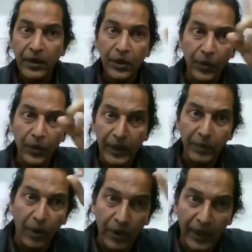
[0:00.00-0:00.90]
doing the
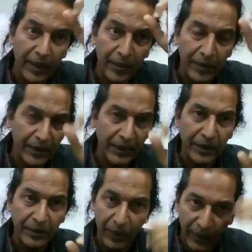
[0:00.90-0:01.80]

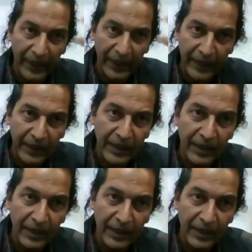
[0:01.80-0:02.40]
botanical